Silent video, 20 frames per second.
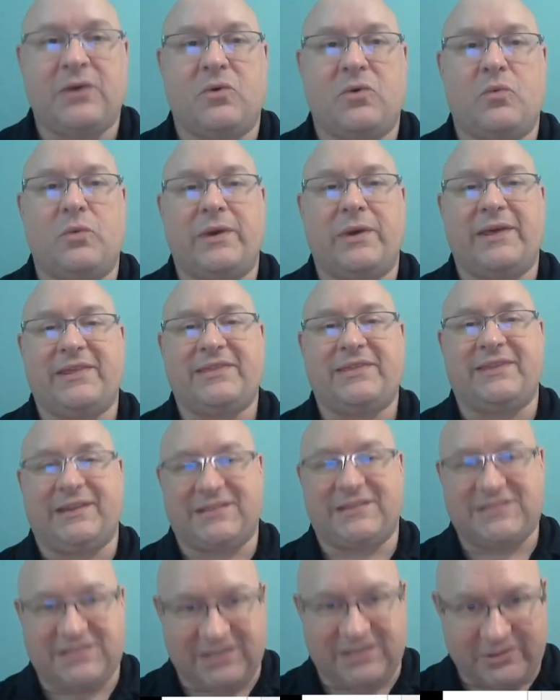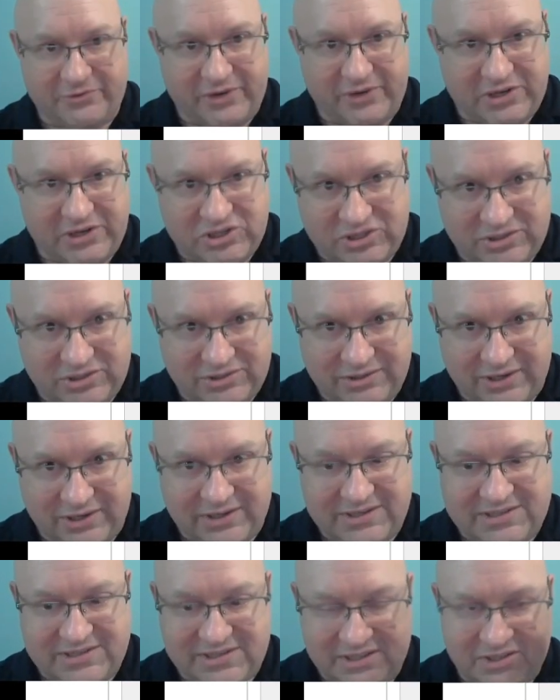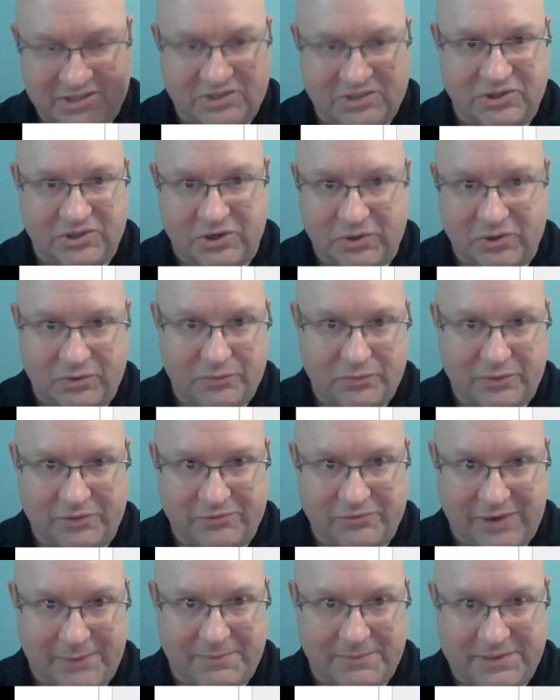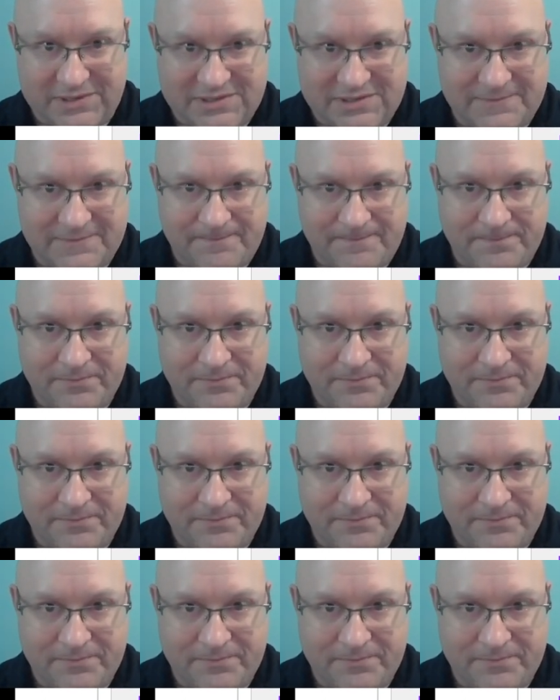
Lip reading: with acceleration on a single node with rapids.